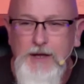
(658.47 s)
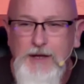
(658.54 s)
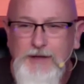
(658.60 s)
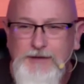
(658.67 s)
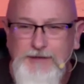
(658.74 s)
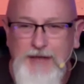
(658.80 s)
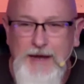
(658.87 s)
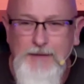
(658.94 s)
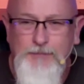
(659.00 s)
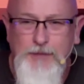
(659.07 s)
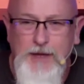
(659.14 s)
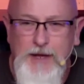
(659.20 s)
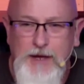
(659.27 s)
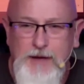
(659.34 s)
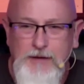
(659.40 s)
Same
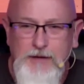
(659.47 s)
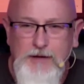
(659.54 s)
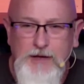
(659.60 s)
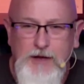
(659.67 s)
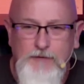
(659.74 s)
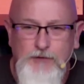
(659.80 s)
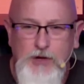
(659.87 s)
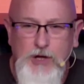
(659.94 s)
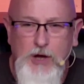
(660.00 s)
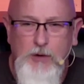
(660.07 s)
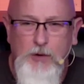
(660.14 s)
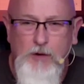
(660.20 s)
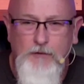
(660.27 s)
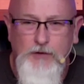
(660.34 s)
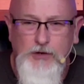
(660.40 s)
thing if you
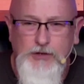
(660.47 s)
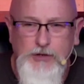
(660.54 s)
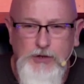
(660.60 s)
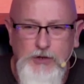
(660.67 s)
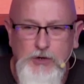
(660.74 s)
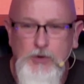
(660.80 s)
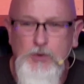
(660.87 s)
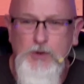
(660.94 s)
go over to